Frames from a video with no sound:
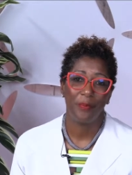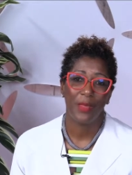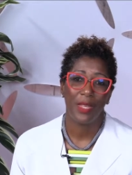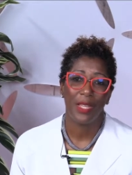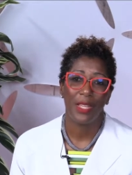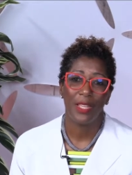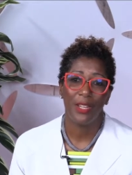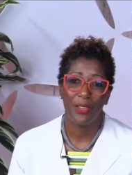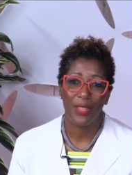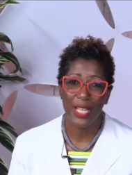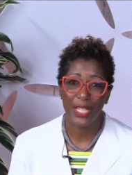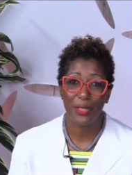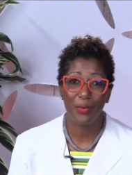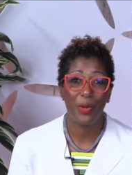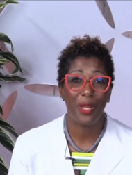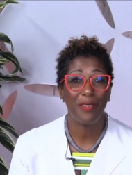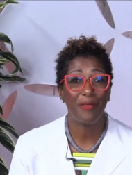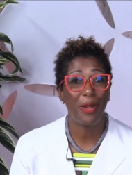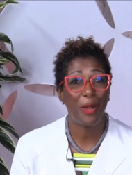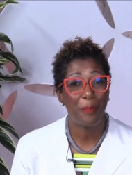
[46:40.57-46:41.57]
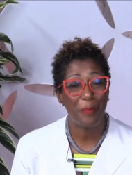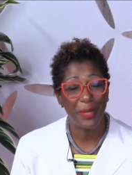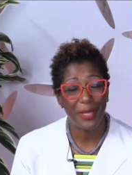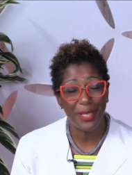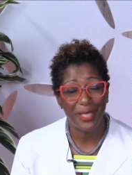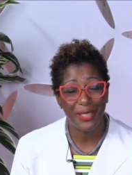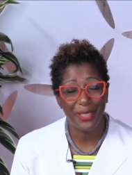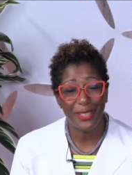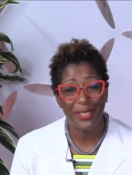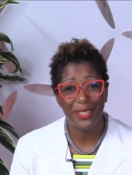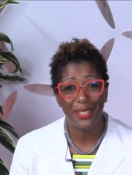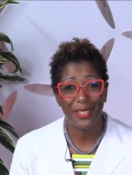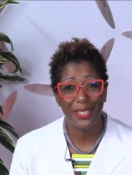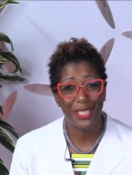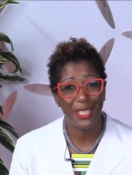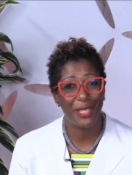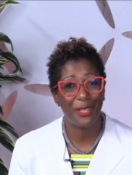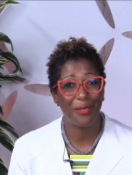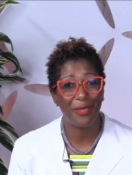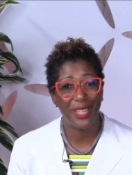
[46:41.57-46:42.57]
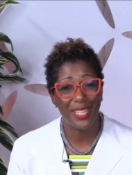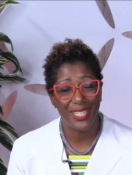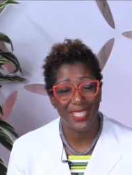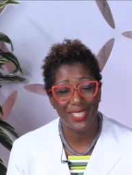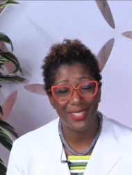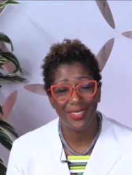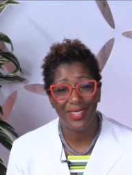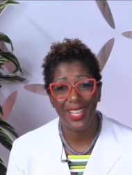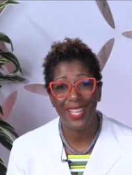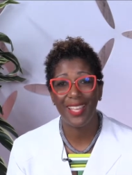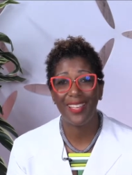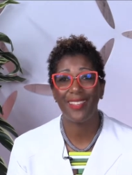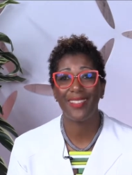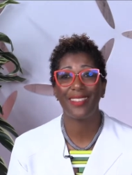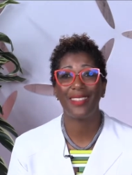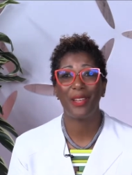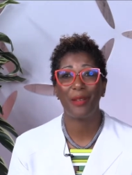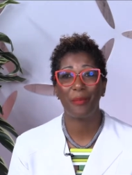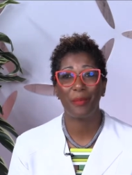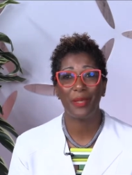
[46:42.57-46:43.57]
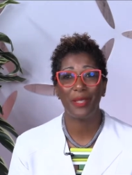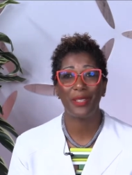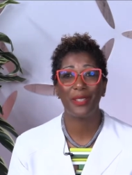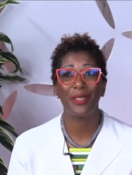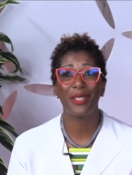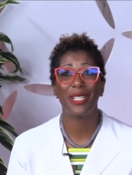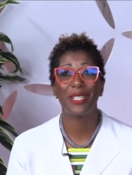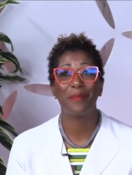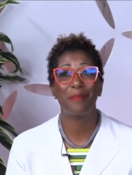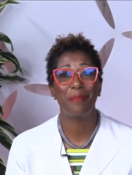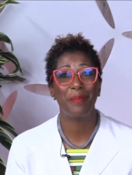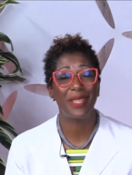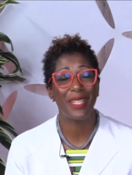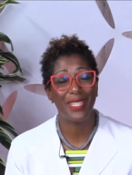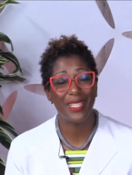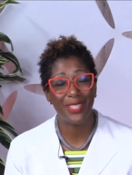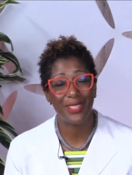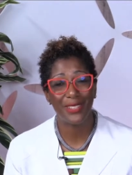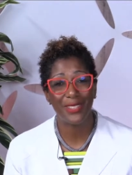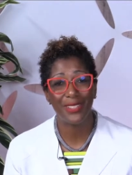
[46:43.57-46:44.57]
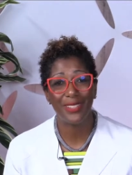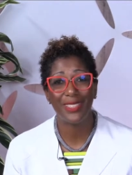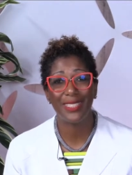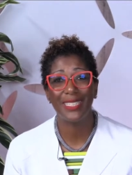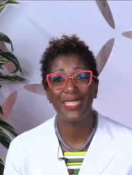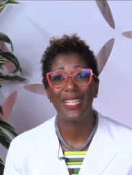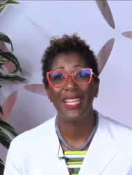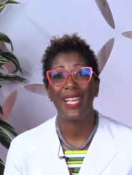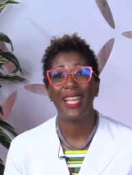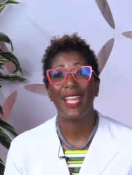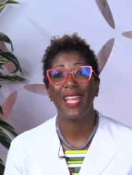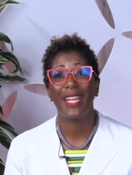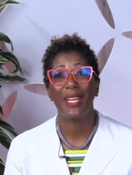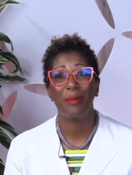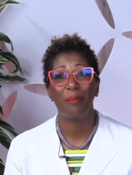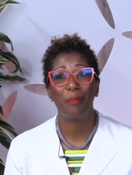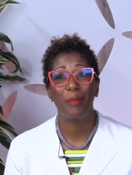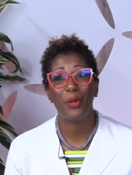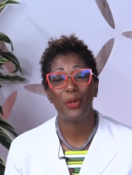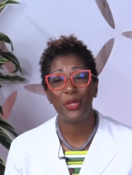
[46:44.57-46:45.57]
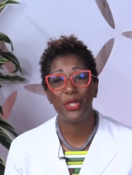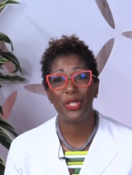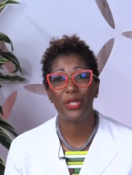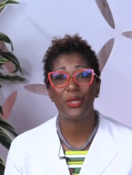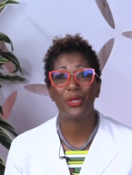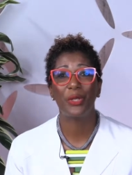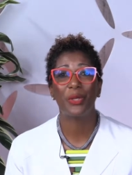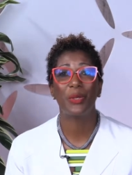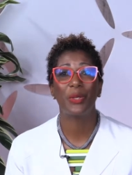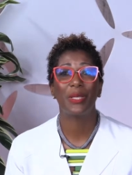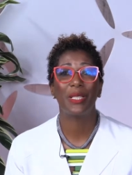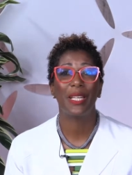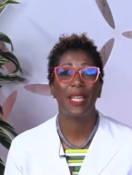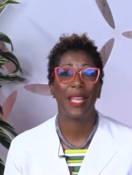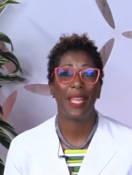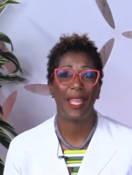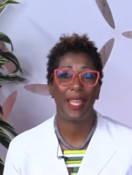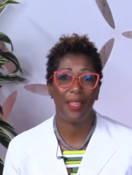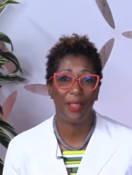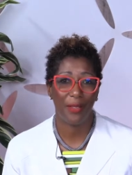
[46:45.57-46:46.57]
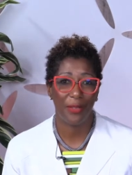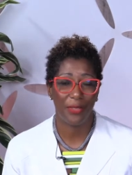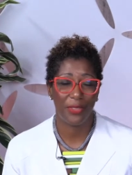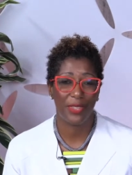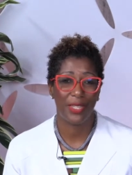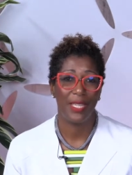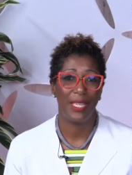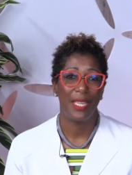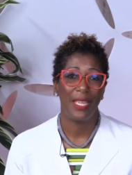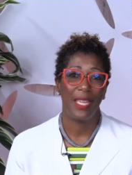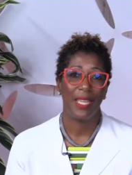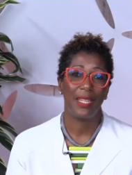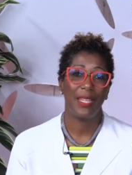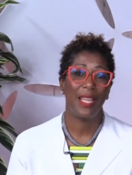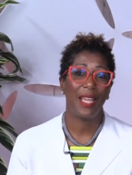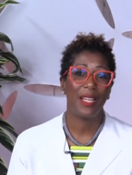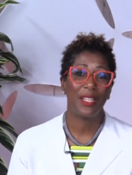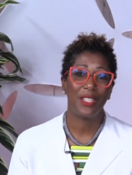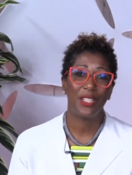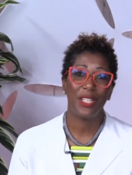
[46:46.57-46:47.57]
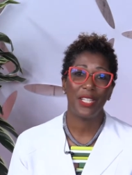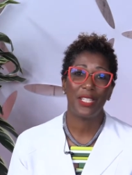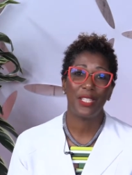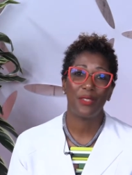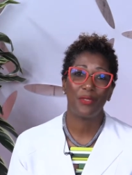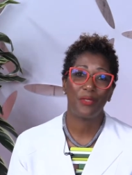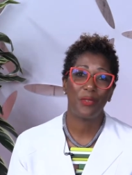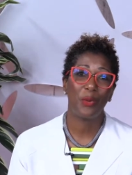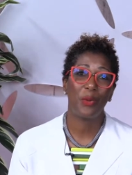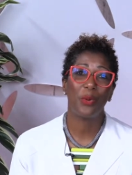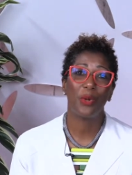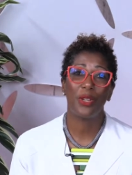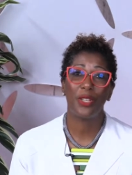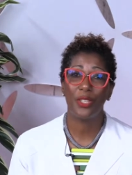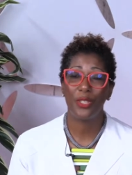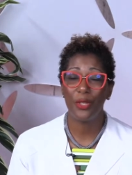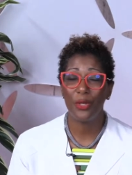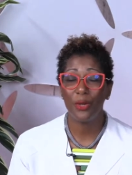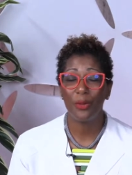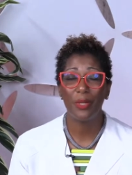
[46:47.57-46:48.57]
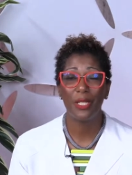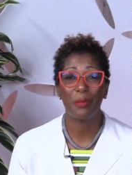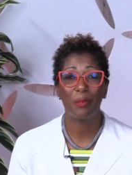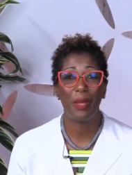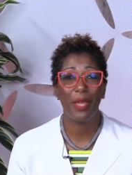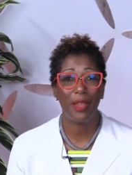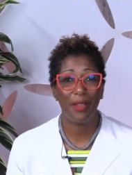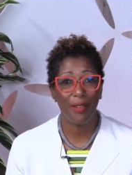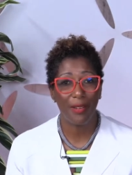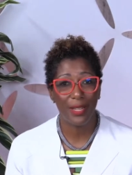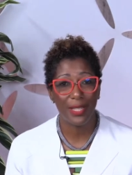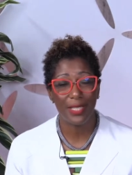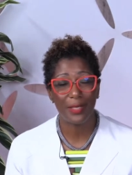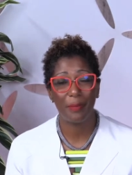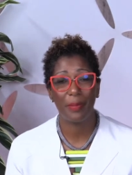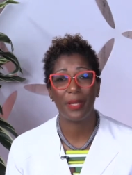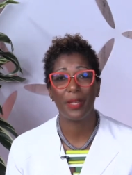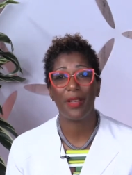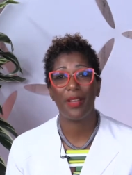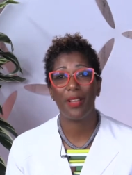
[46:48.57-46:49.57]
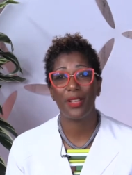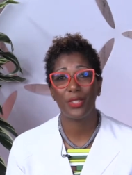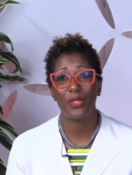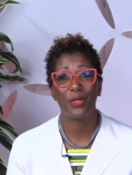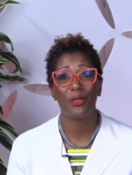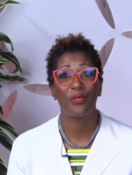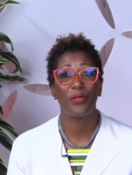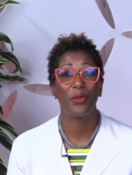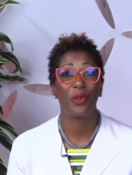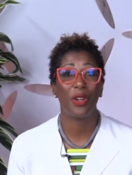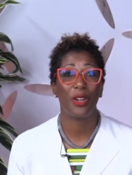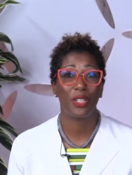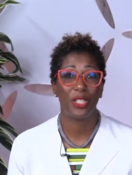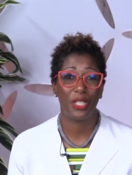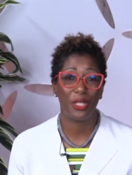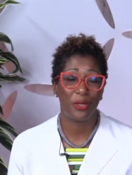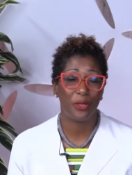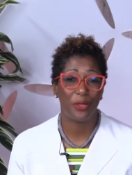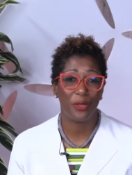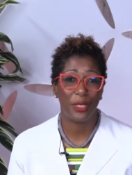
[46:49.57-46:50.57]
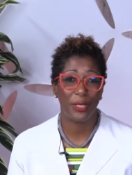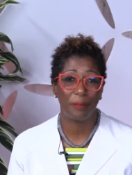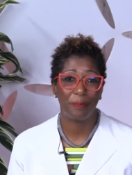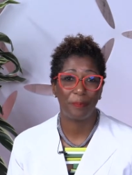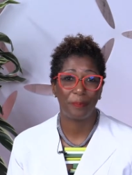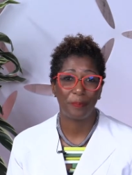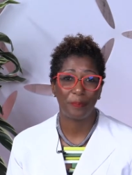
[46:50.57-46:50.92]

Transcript: That's one of our pillars on generational health. Our pillar is mental and emotional health, not just for you as parents, but also for our children.